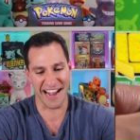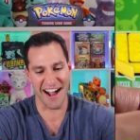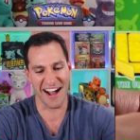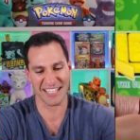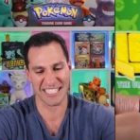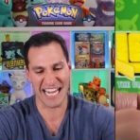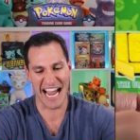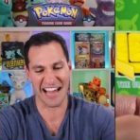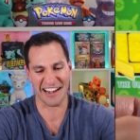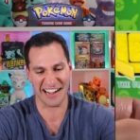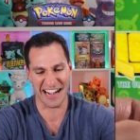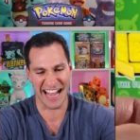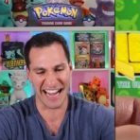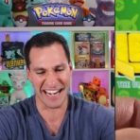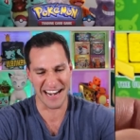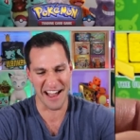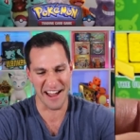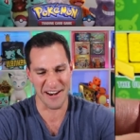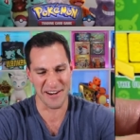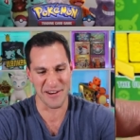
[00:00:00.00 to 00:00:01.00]
gosh, how did I
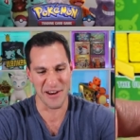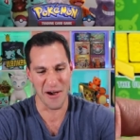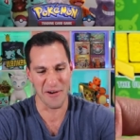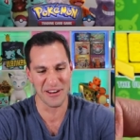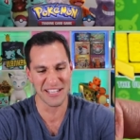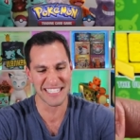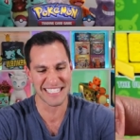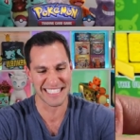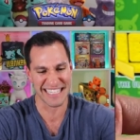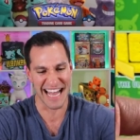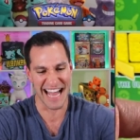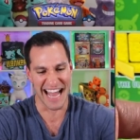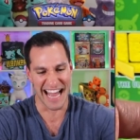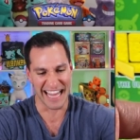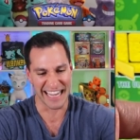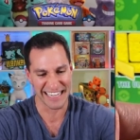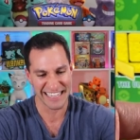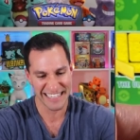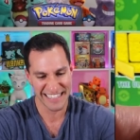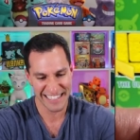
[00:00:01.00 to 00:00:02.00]
not notice
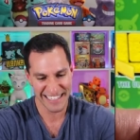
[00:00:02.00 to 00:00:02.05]
that?